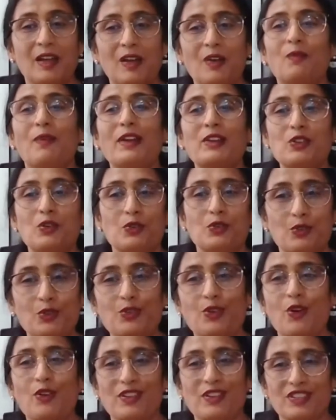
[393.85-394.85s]
when you do
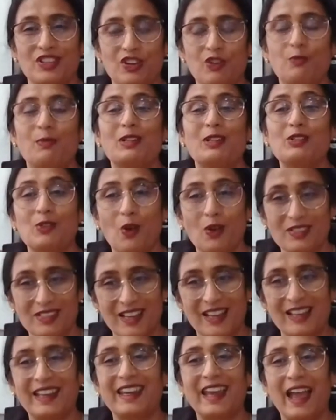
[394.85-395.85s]
your receivables or
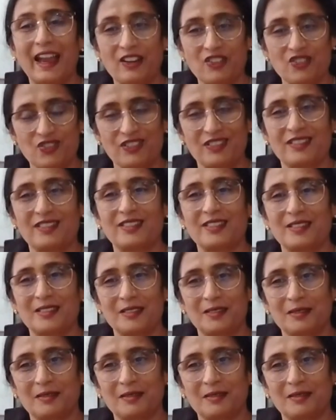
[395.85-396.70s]
selling actions.